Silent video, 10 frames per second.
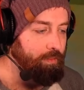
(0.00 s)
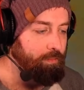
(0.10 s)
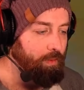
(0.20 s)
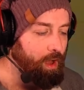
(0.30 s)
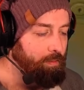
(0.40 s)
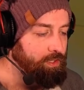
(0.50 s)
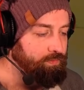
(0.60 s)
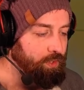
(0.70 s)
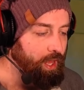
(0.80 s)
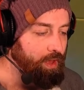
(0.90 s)
I'm almost
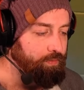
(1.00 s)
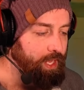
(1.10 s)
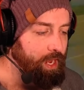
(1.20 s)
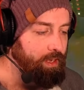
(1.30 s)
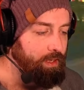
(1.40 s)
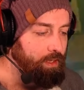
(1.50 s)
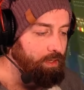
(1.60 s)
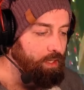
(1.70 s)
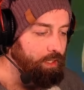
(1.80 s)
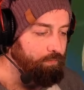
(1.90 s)
full health again.
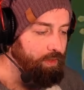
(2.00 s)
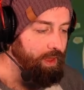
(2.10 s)
Looking for